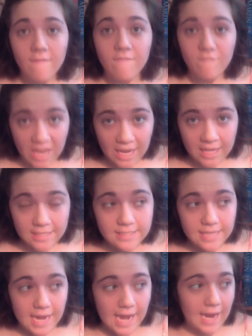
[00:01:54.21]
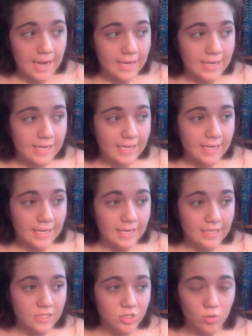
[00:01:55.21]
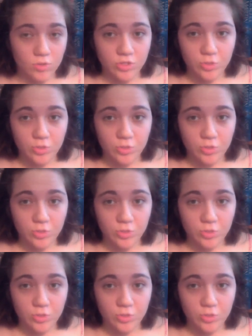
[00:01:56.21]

face, and he is told